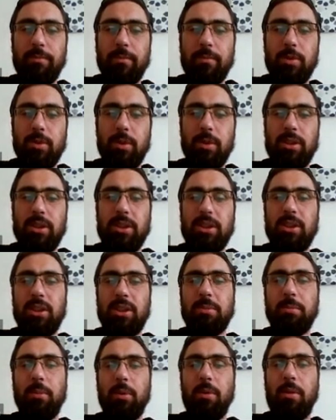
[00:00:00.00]
So discuss
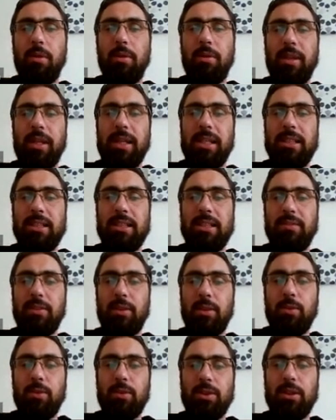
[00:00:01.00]
both these
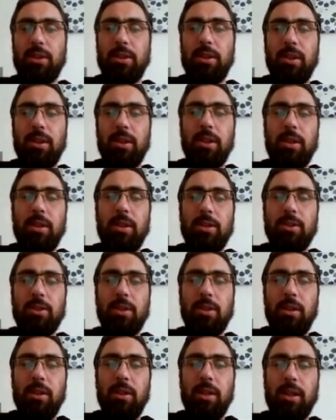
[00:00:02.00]
views.
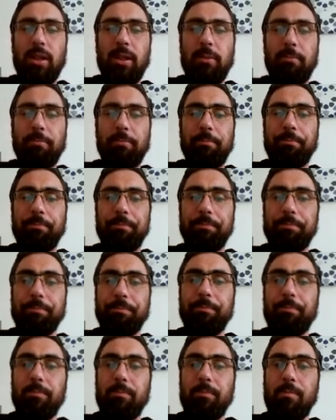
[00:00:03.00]
So
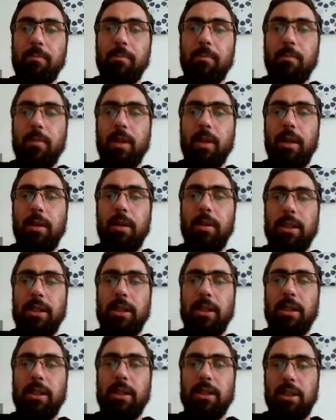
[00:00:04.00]

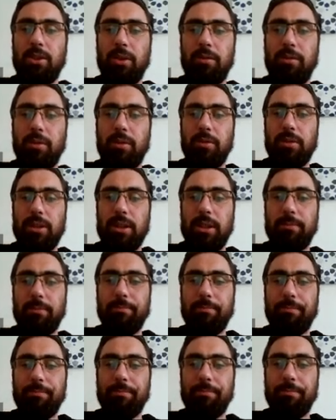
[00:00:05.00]
these are the two views
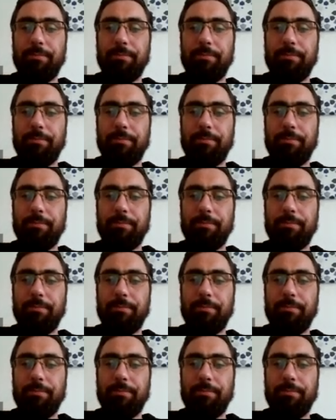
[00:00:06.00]
here.